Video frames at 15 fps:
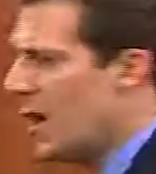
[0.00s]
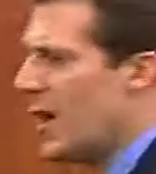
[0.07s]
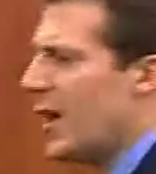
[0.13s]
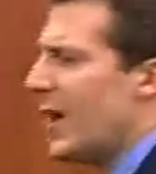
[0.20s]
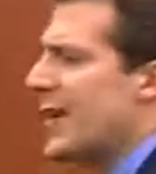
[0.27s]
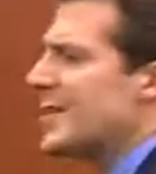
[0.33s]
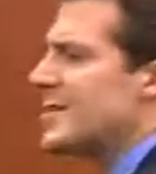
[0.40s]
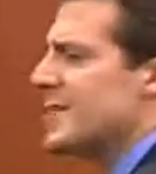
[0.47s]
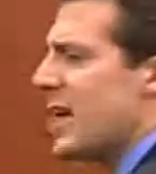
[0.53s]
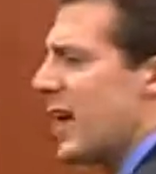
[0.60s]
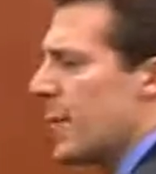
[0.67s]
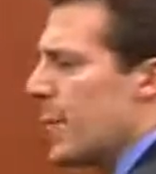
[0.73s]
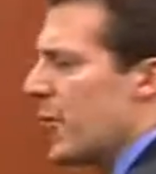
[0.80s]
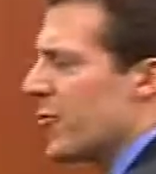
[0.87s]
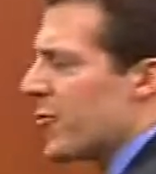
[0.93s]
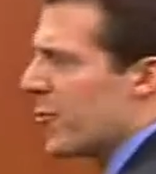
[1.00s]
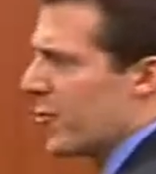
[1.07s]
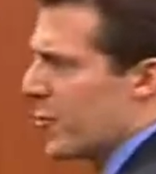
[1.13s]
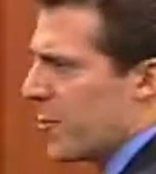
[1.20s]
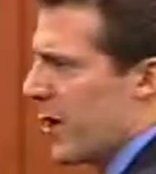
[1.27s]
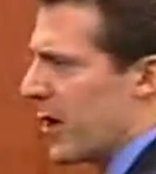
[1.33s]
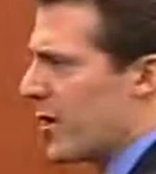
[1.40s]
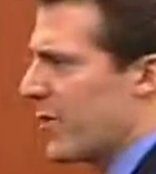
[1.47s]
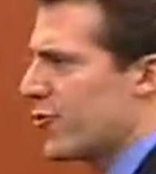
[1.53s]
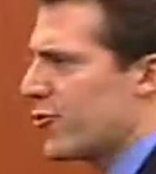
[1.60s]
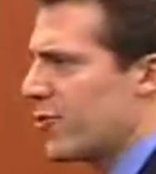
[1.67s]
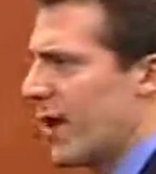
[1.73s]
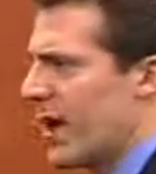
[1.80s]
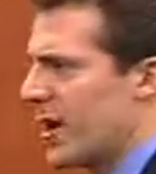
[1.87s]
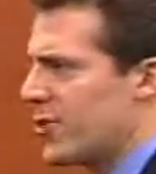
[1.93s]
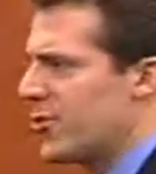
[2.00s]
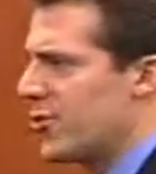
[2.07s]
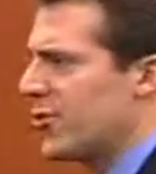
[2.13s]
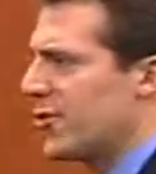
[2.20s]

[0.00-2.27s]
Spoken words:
Examples of competitive strategies.